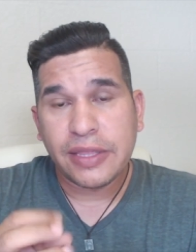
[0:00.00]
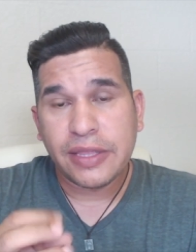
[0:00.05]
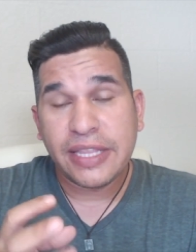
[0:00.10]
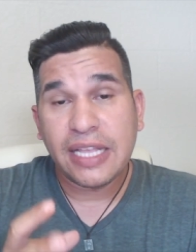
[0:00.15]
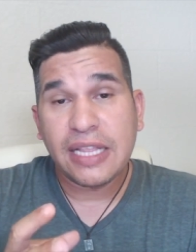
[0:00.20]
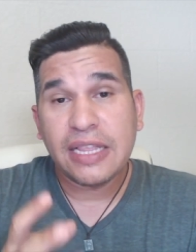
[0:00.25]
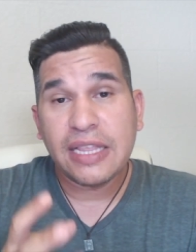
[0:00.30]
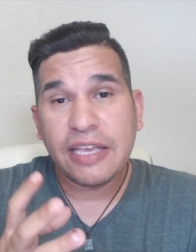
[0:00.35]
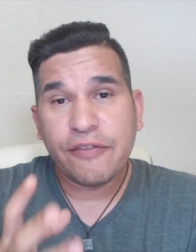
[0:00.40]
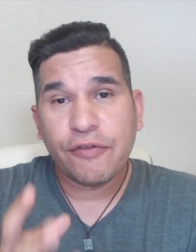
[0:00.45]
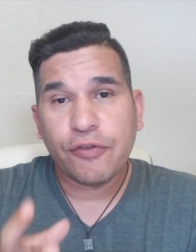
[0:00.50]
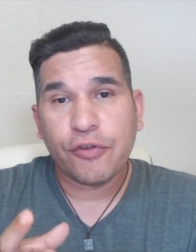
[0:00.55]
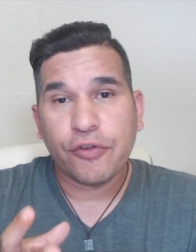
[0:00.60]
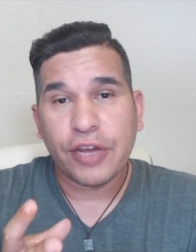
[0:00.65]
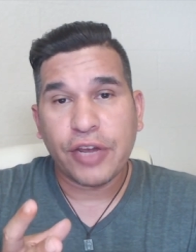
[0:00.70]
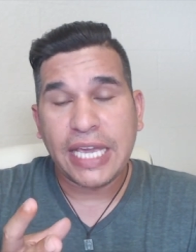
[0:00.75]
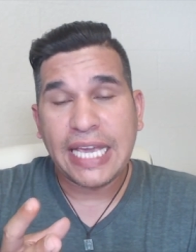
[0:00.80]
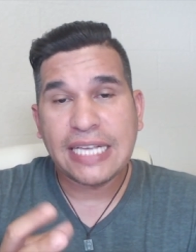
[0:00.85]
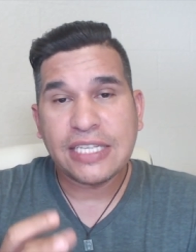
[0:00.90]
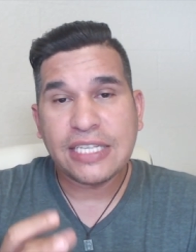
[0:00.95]

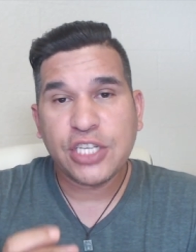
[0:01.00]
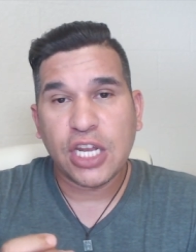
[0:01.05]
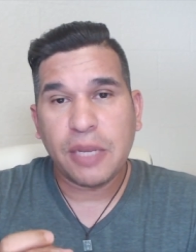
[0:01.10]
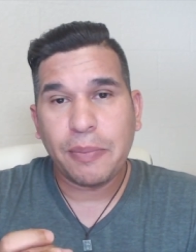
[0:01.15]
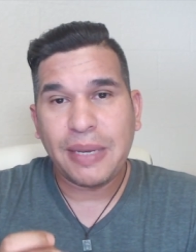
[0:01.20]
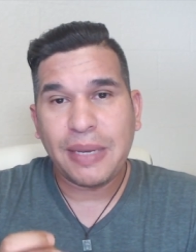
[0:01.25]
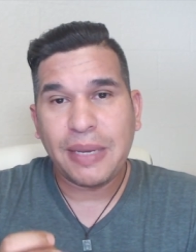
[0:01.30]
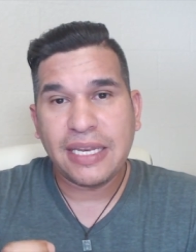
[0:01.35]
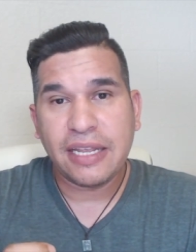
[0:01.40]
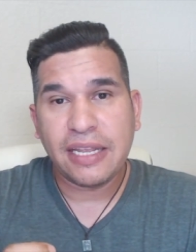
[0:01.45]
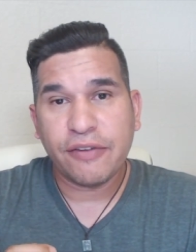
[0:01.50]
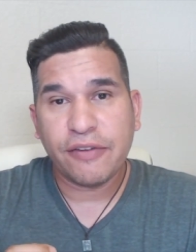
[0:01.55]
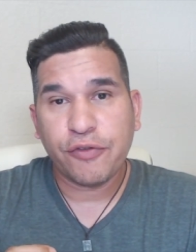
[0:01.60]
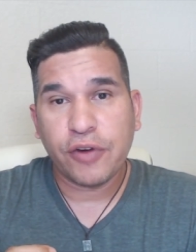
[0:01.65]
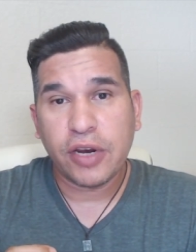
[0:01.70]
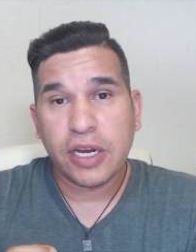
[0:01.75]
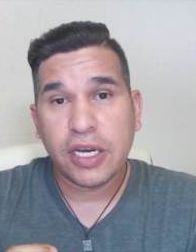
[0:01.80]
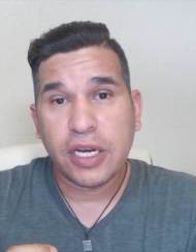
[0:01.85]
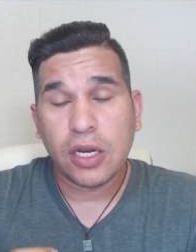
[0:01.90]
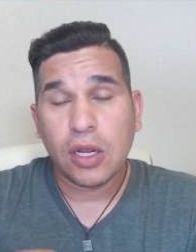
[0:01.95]
delivery is gonna be
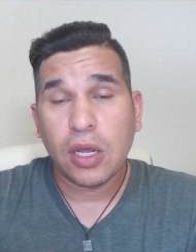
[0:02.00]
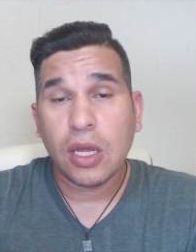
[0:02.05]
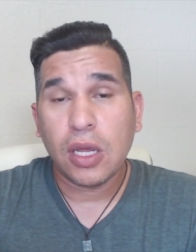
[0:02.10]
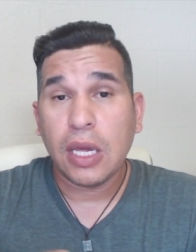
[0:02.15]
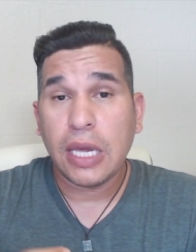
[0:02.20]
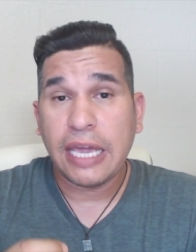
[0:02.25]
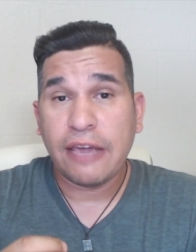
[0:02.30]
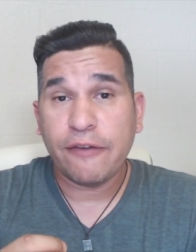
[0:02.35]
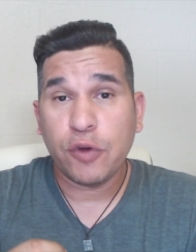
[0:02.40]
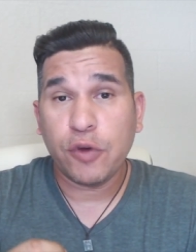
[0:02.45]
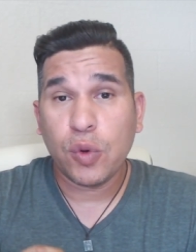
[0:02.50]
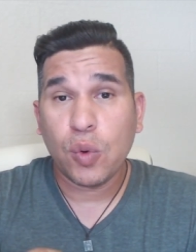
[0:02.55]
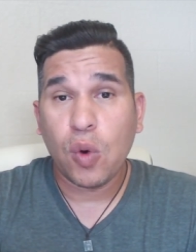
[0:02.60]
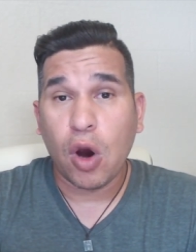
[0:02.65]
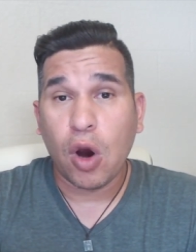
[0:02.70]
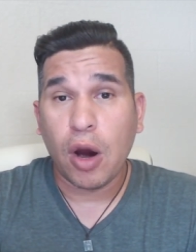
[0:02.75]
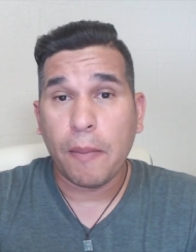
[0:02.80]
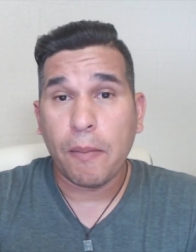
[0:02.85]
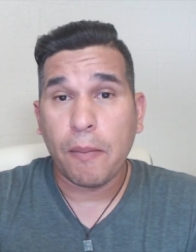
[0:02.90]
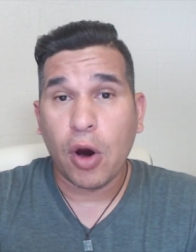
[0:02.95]
different if you
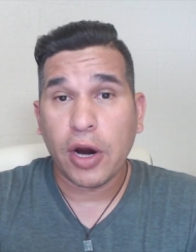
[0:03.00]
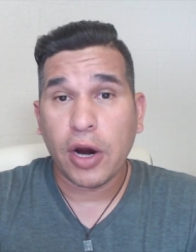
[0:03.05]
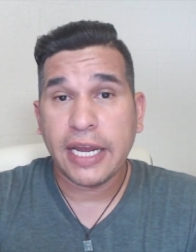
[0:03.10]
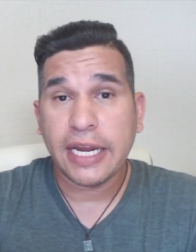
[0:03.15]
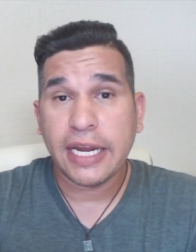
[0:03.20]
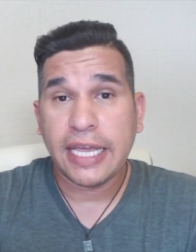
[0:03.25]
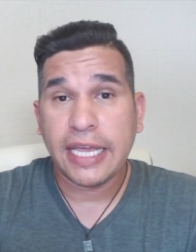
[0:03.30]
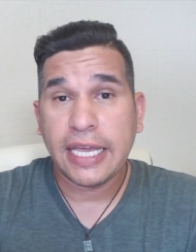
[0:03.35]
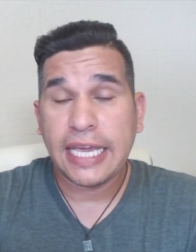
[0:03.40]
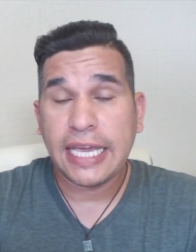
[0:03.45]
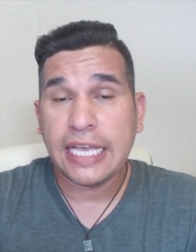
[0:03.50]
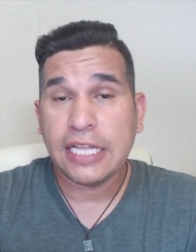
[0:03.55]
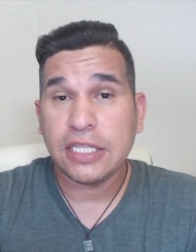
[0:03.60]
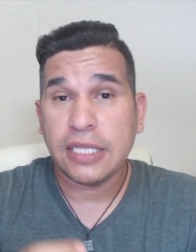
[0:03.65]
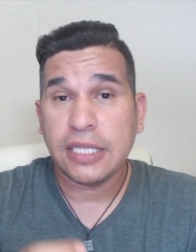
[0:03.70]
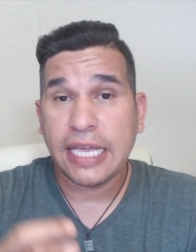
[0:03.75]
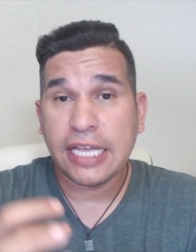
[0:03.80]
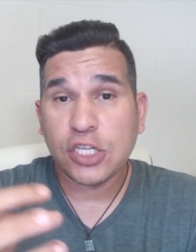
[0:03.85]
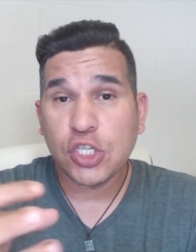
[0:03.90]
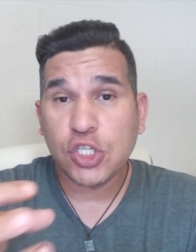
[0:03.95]
are marketing
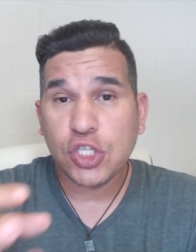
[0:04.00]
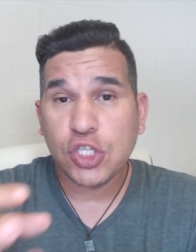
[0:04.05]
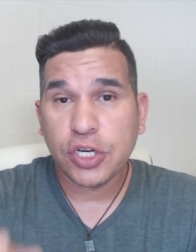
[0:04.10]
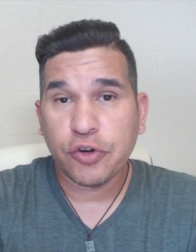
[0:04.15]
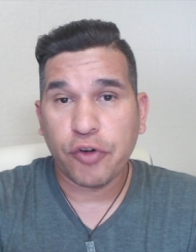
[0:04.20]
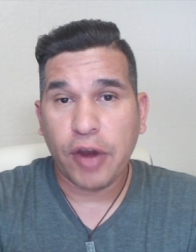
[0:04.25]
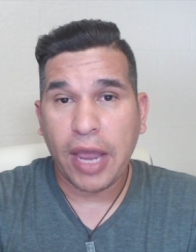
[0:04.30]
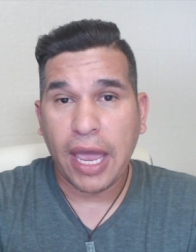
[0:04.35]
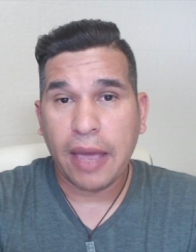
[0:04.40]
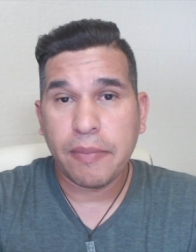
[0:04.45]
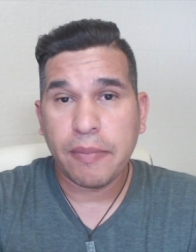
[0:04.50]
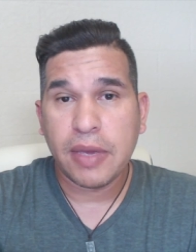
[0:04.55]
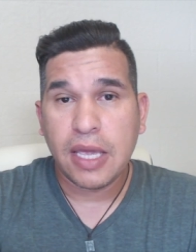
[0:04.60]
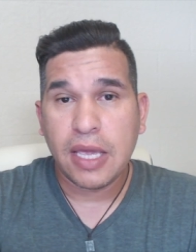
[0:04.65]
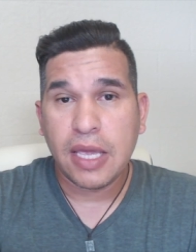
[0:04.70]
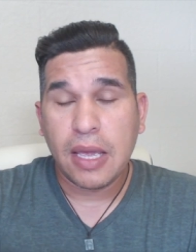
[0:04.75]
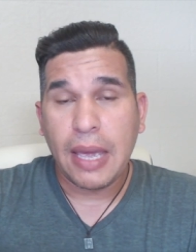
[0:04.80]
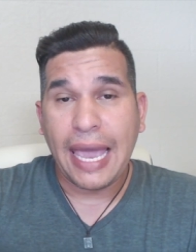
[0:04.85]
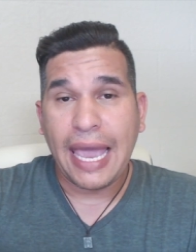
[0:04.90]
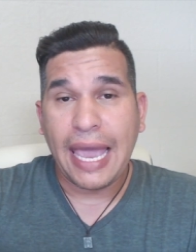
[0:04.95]
in Instagram,
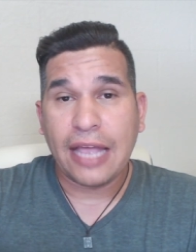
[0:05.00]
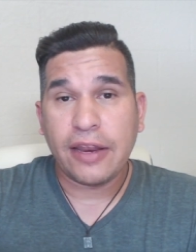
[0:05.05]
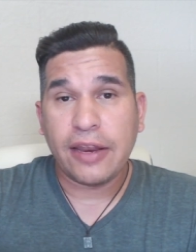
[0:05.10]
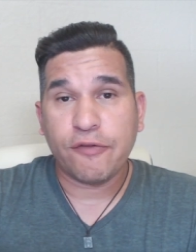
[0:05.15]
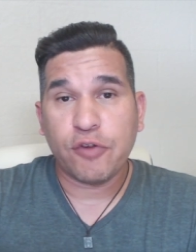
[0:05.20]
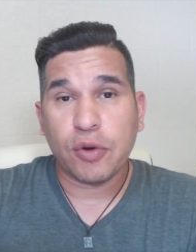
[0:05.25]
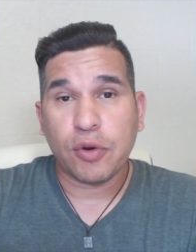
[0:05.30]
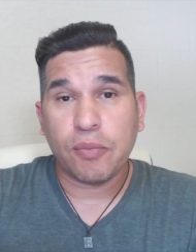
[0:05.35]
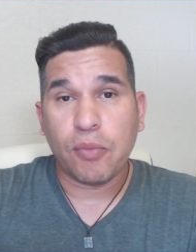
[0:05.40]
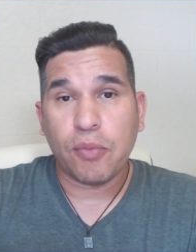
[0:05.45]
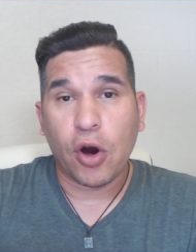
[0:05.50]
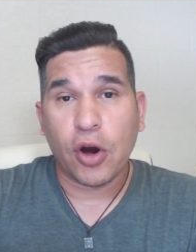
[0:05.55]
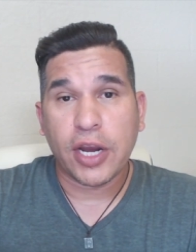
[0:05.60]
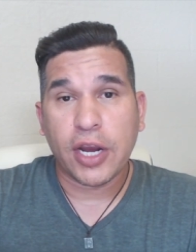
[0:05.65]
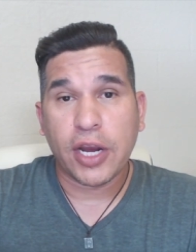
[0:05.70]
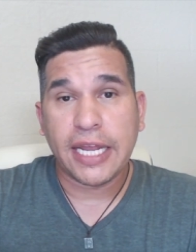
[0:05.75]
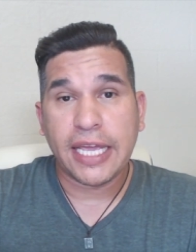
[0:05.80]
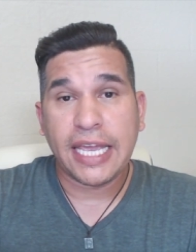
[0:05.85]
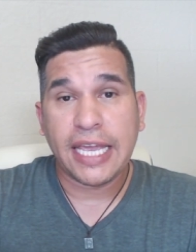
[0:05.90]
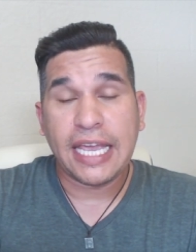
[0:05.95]
and if you're
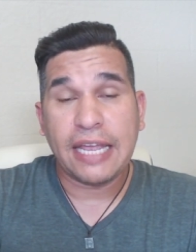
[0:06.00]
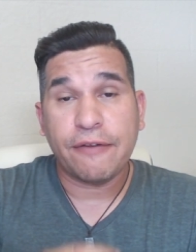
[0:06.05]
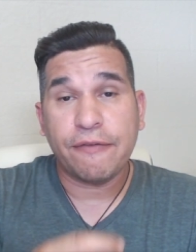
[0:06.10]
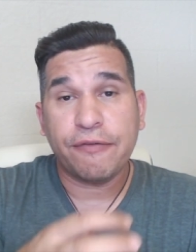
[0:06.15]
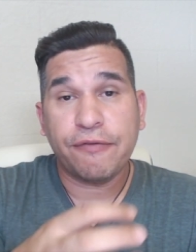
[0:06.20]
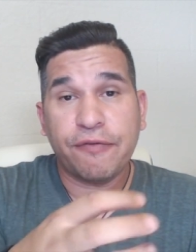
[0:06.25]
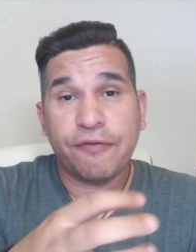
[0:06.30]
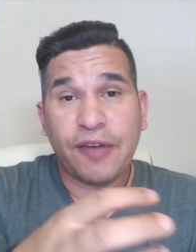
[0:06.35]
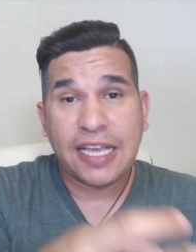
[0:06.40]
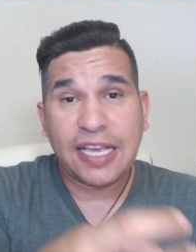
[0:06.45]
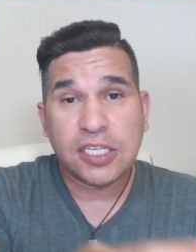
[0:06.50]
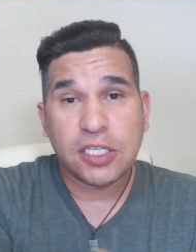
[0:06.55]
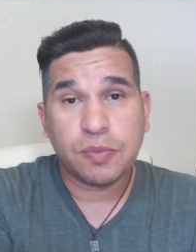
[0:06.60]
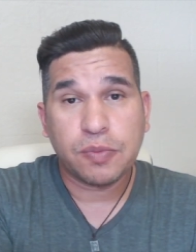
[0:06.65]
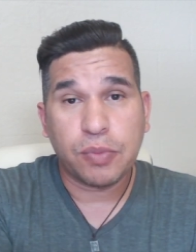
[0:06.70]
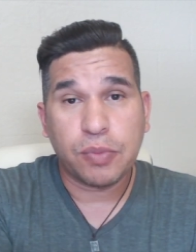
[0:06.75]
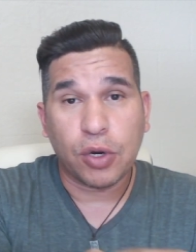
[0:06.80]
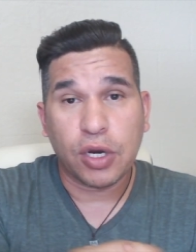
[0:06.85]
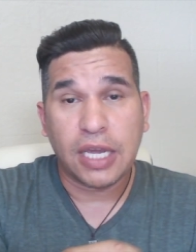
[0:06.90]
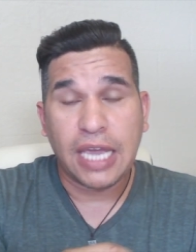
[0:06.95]
marketing in
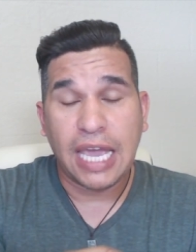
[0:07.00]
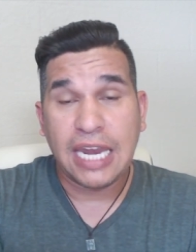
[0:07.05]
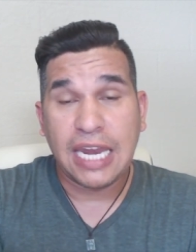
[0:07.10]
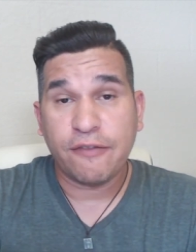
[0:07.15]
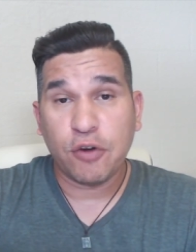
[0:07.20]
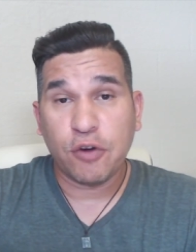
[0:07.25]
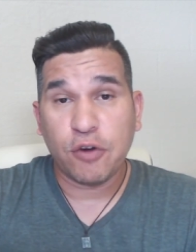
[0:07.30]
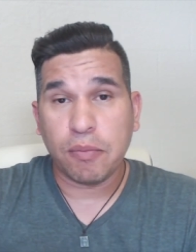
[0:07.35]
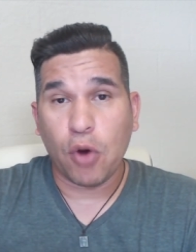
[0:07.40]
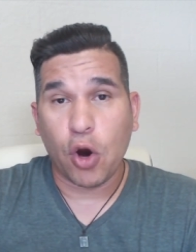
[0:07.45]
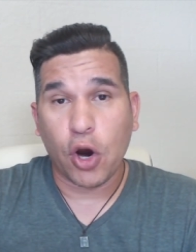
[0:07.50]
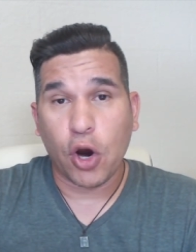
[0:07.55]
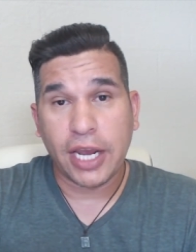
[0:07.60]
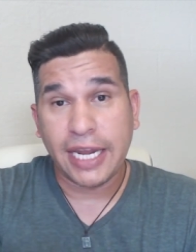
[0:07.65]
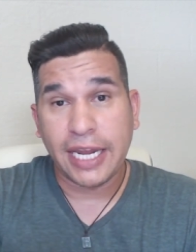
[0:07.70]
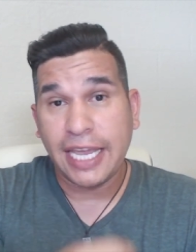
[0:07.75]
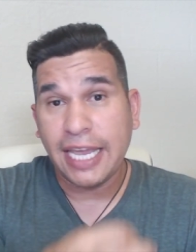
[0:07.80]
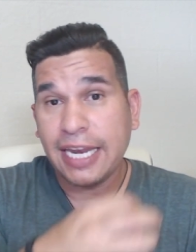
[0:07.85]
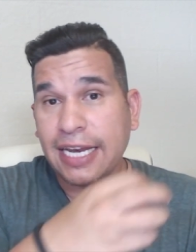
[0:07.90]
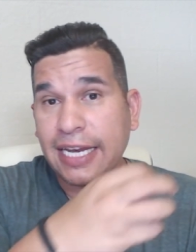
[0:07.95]
Facebook, and if you're
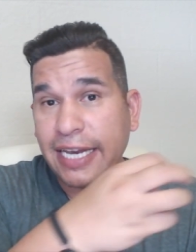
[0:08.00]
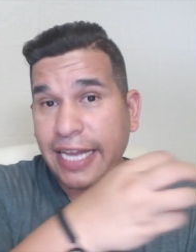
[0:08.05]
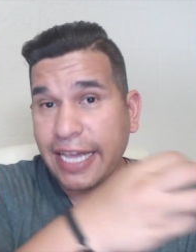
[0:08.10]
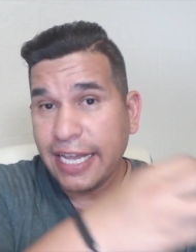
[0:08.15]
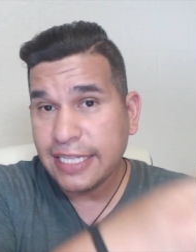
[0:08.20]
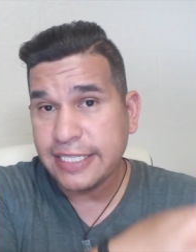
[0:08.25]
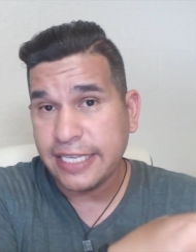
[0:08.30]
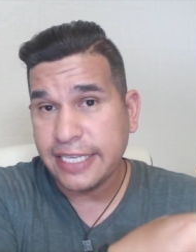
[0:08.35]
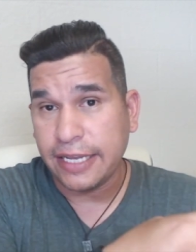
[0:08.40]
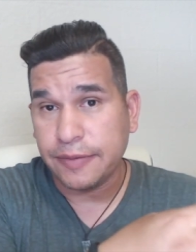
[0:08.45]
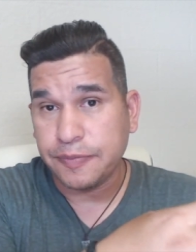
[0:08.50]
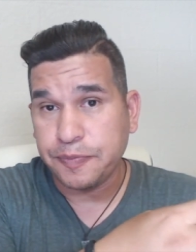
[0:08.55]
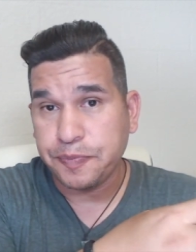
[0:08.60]
marketing in LinkedIn.